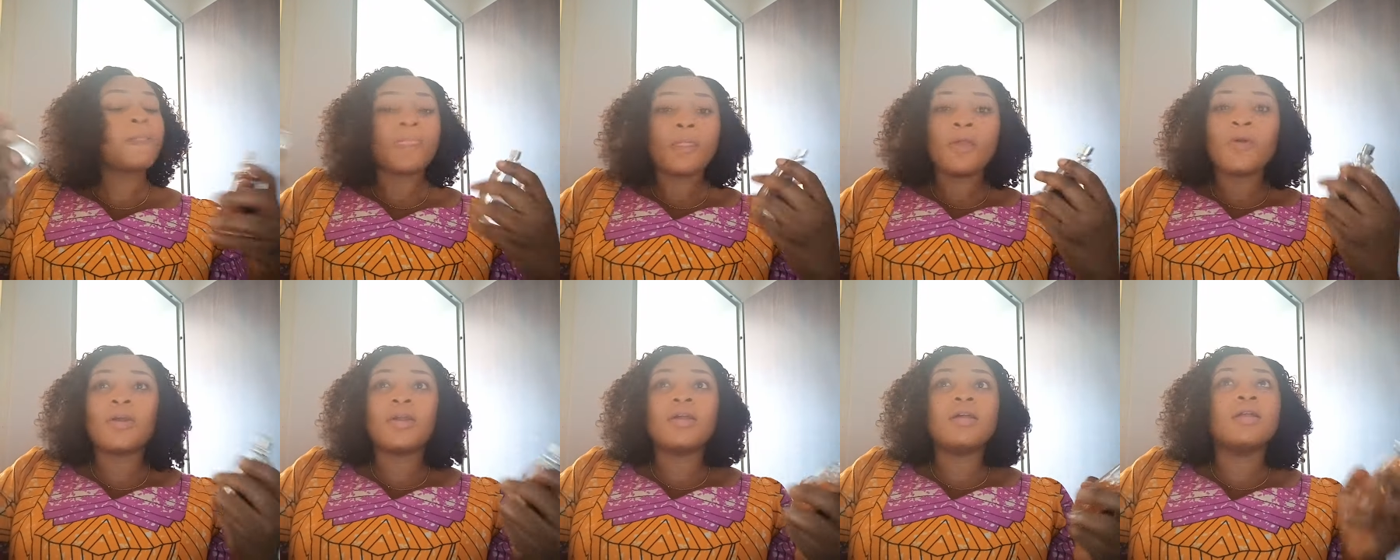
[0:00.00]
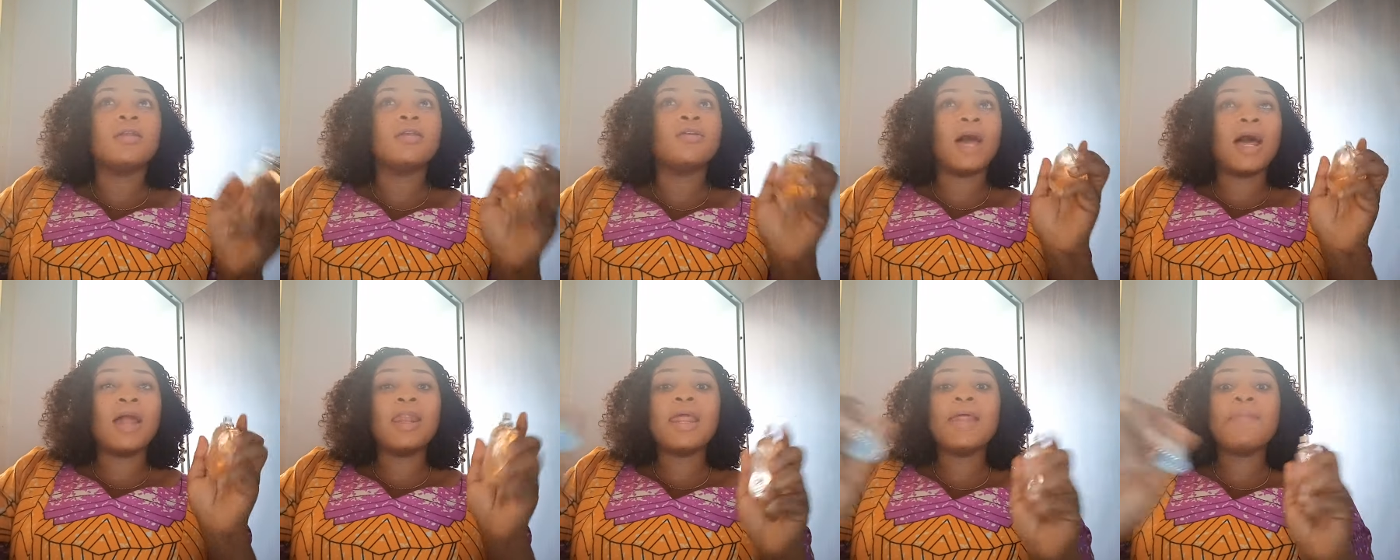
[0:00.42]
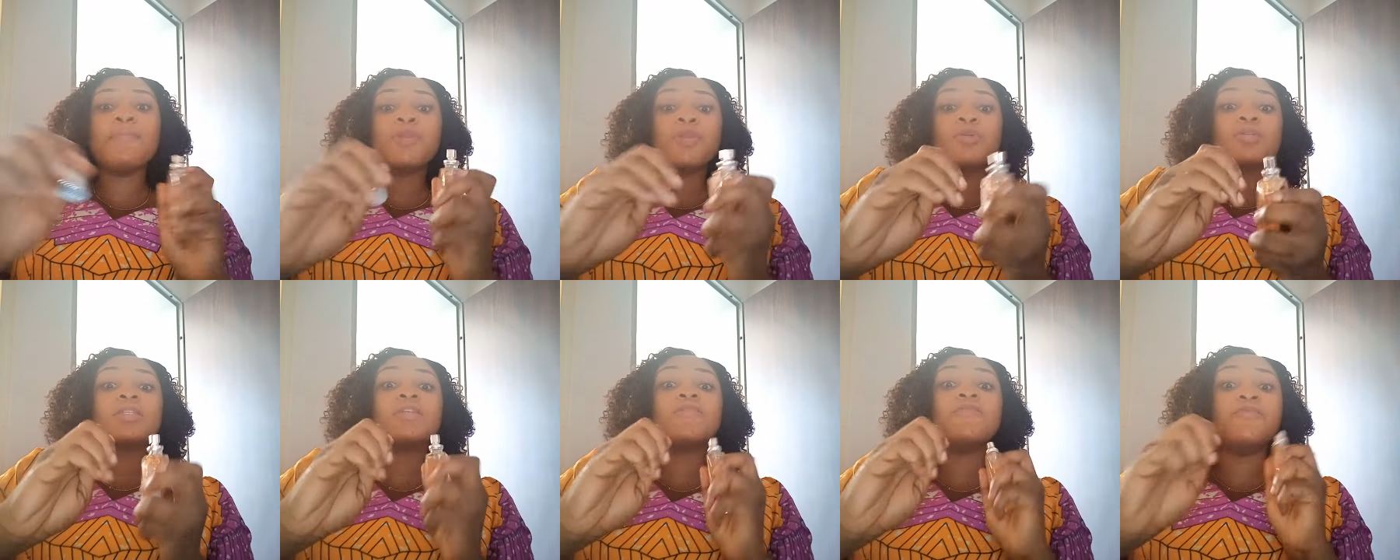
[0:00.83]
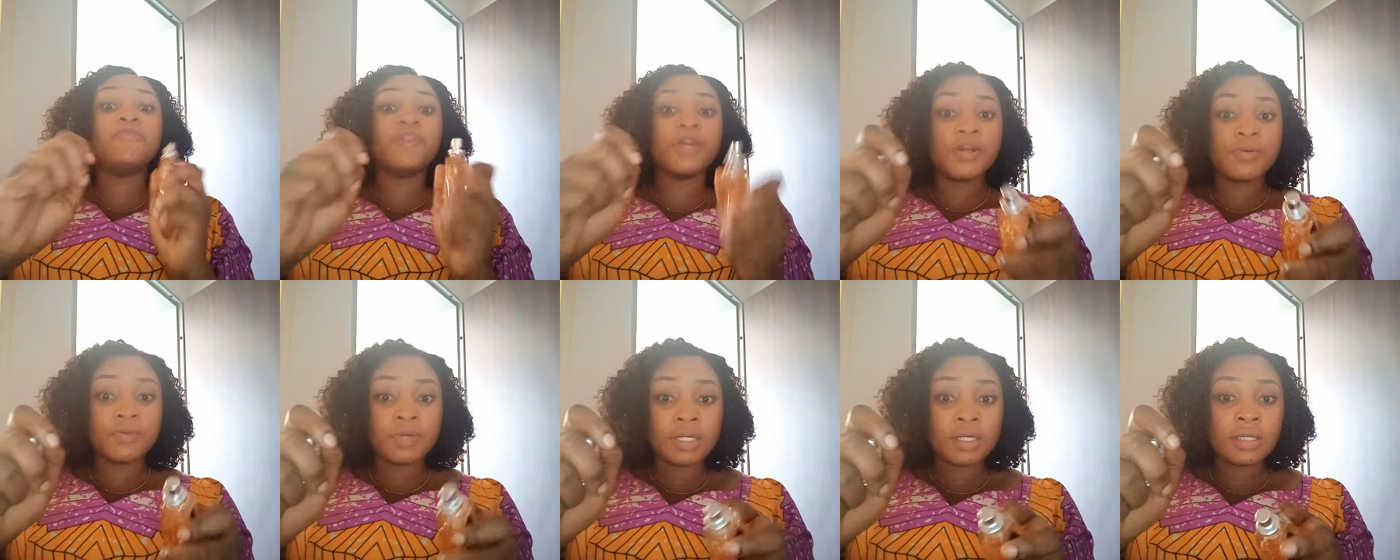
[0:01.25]
okay, uh, let me not say
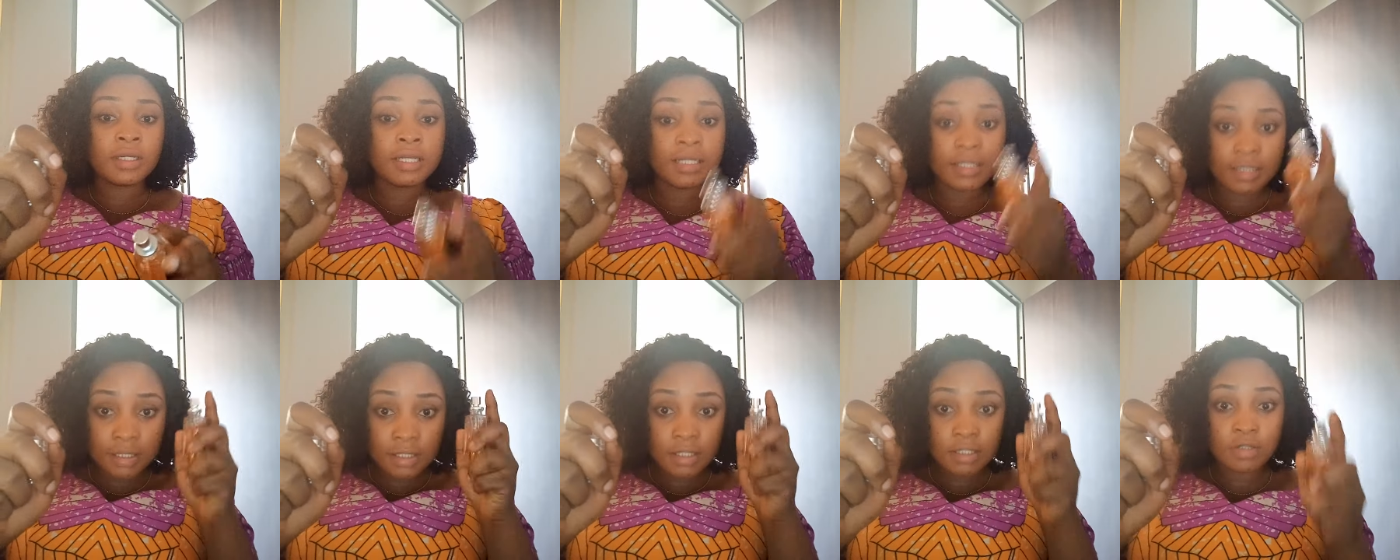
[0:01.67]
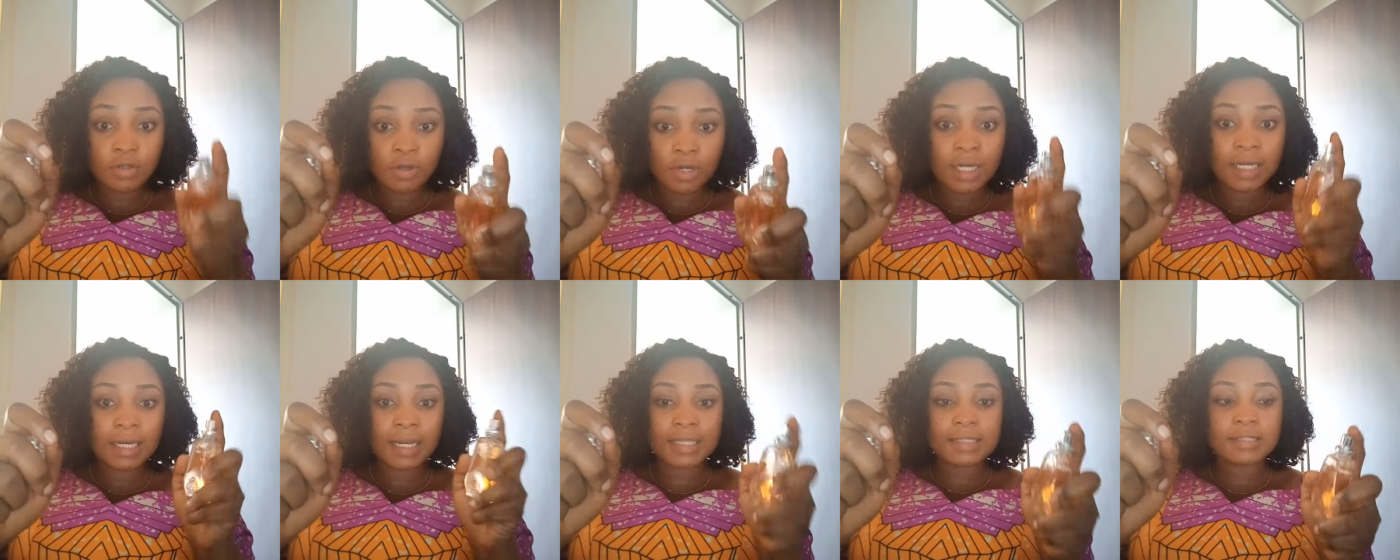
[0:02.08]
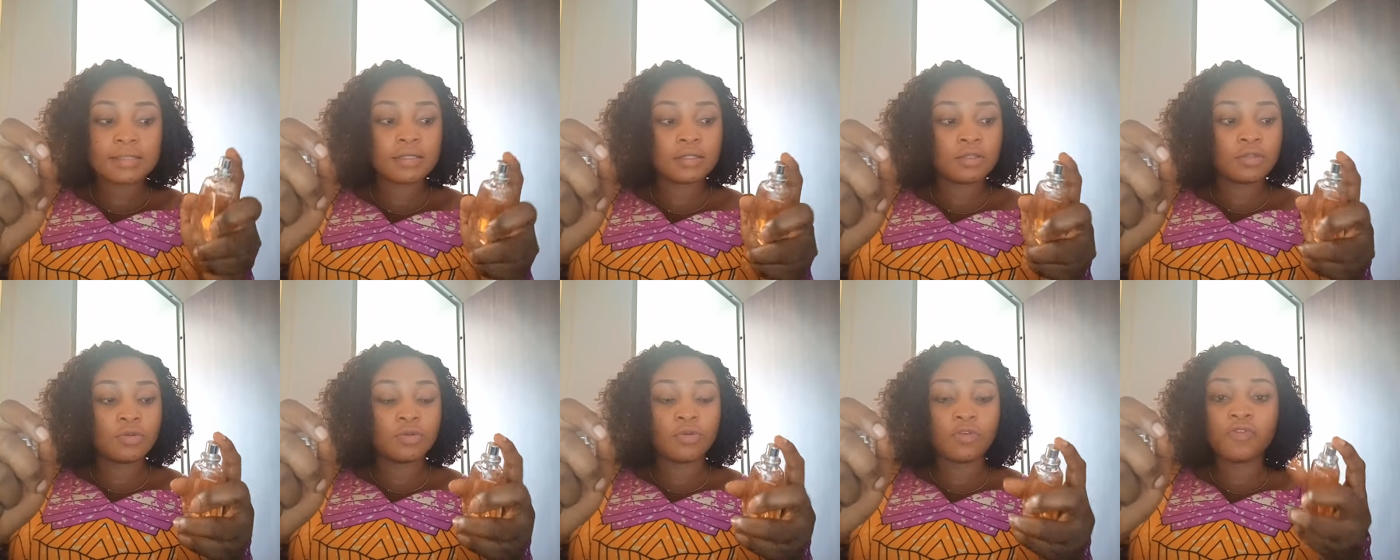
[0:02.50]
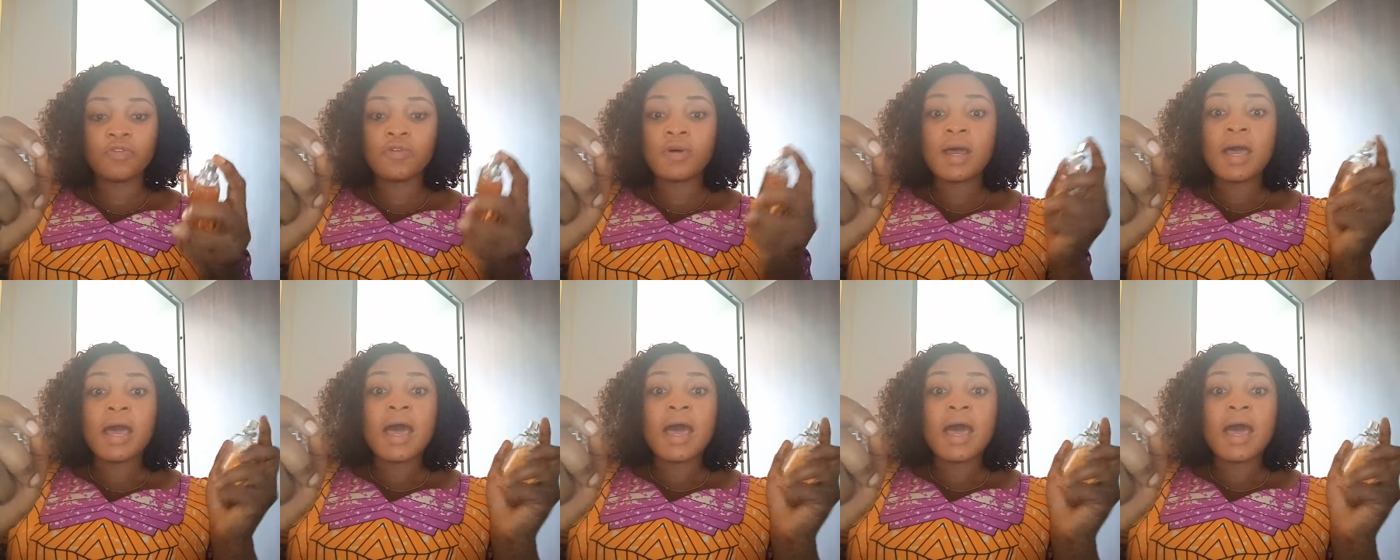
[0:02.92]
very, it is long lasting enough